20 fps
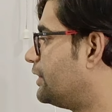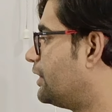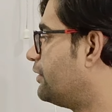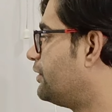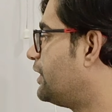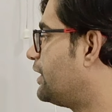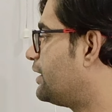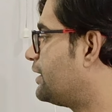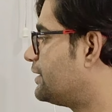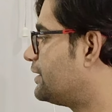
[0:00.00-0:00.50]
Now
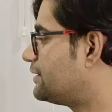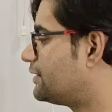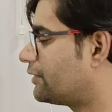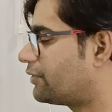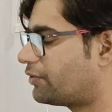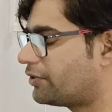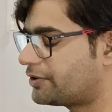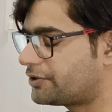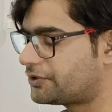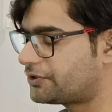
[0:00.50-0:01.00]
here is a
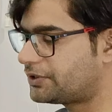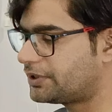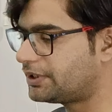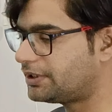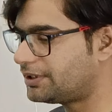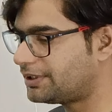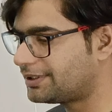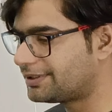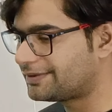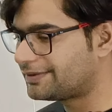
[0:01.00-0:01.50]

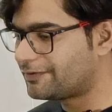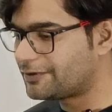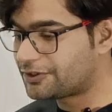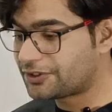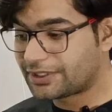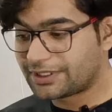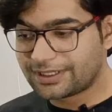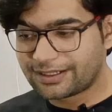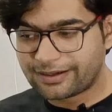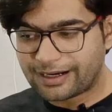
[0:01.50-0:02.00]
question
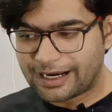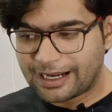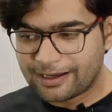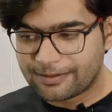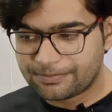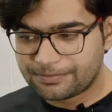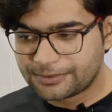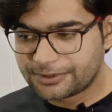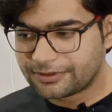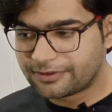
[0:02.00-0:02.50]
which can
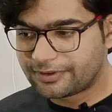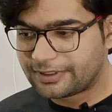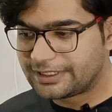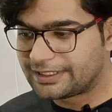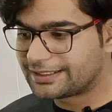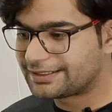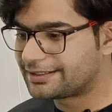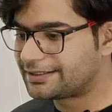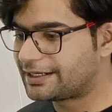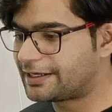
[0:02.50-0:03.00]
grab your
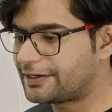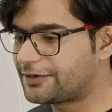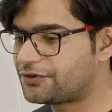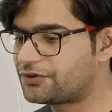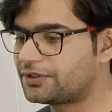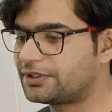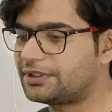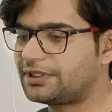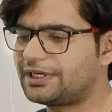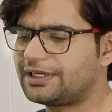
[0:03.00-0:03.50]
reader's
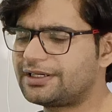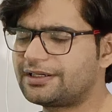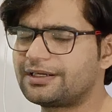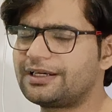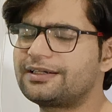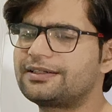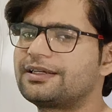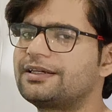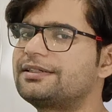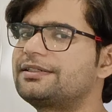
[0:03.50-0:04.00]
attention.
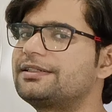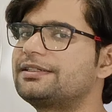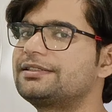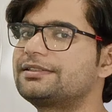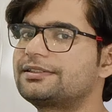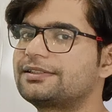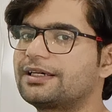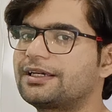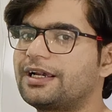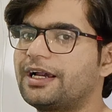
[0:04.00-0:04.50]
It
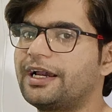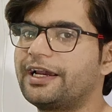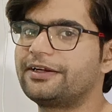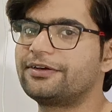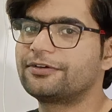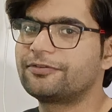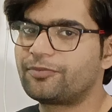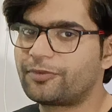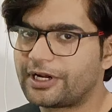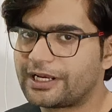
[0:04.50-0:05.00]
is a
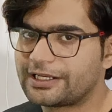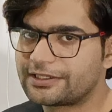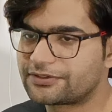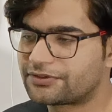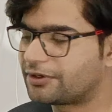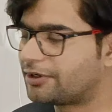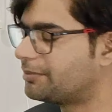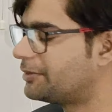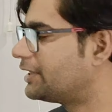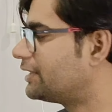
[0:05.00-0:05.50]
kind of
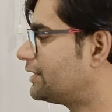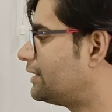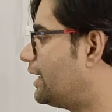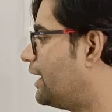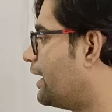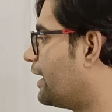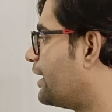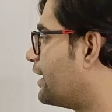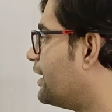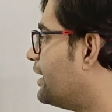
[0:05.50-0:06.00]
brainstorming
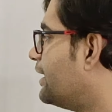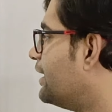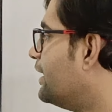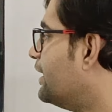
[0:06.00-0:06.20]
thing.